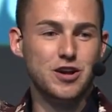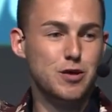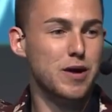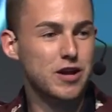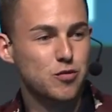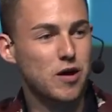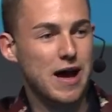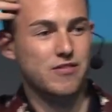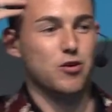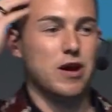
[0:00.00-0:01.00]
you might as well
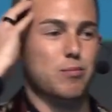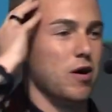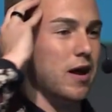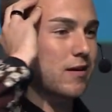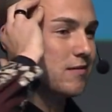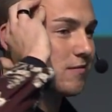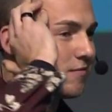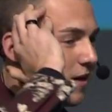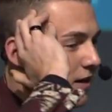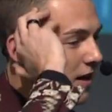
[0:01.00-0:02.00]
have a great brain,
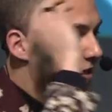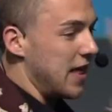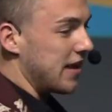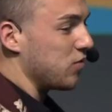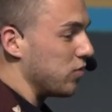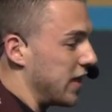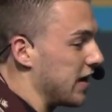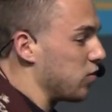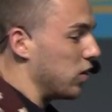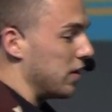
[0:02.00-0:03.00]
right? And that's
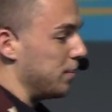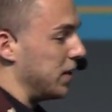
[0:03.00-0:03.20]
what